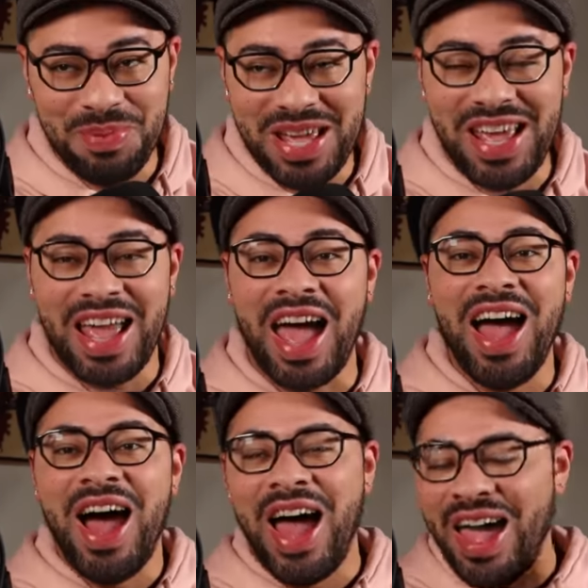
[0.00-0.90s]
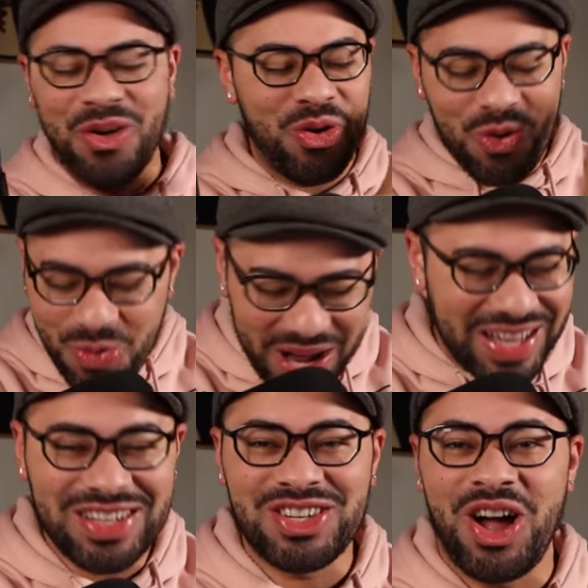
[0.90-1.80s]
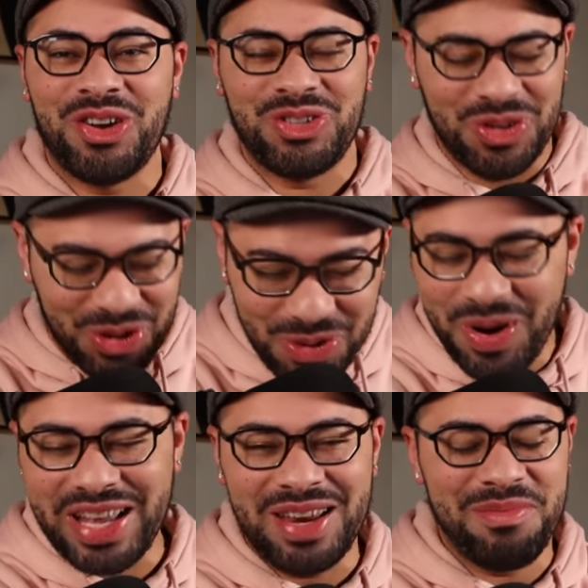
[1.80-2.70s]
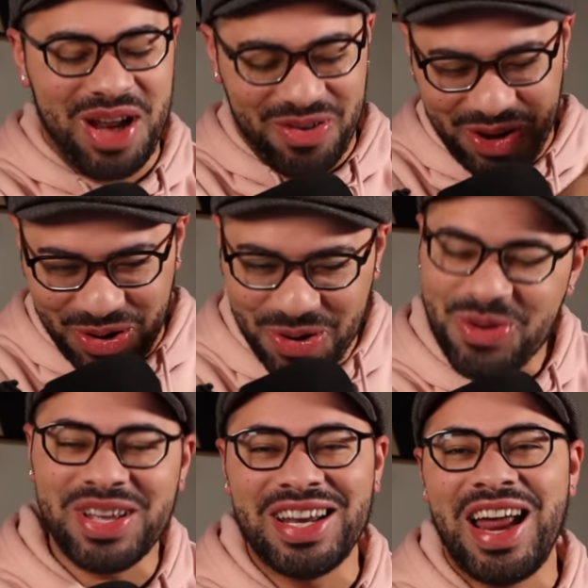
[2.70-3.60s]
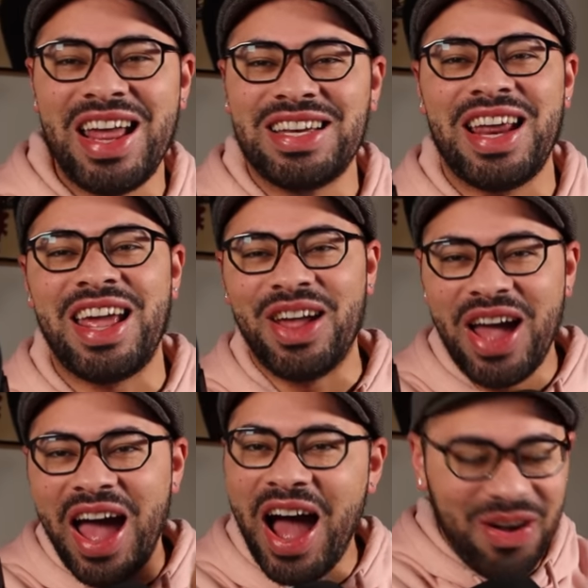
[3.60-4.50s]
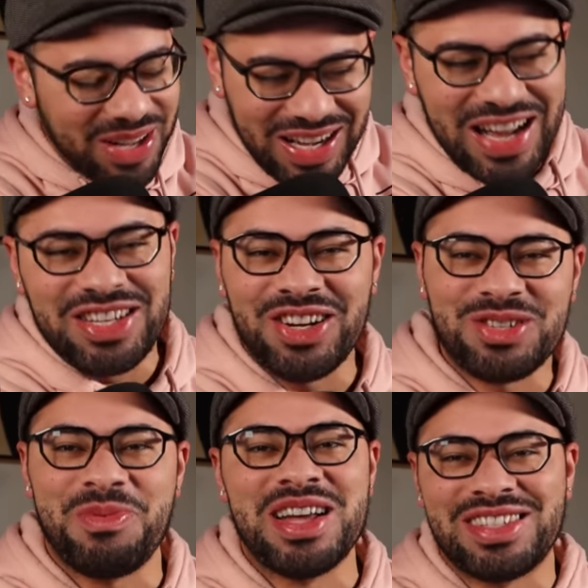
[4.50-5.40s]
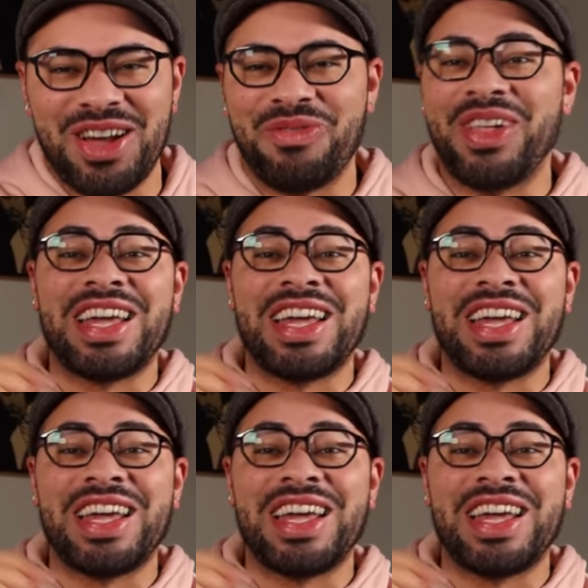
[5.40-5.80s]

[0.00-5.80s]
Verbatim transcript: to be, uh, who I can talk to, who I can marry, who can I date, how can I touch myself.